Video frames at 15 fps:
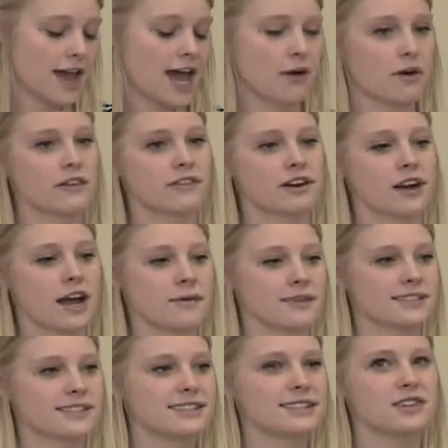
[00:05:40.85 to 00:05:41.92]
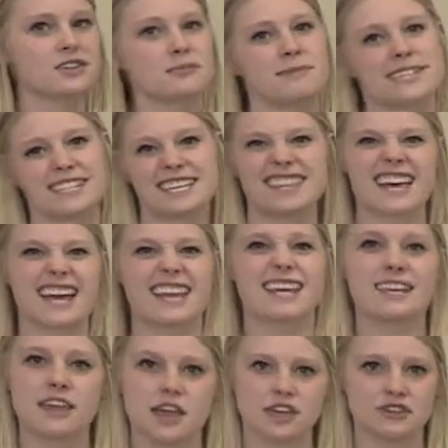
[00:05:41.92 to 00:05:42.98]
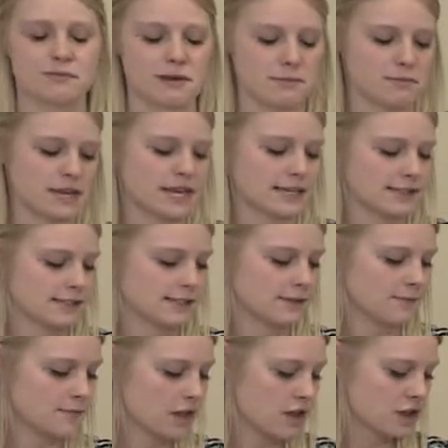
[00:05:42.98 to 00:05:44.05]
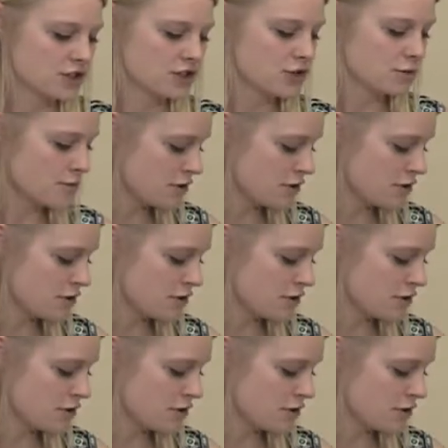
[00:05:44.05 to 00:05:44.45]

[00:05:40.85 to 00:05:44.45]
However, I was still missing that engagement piece. So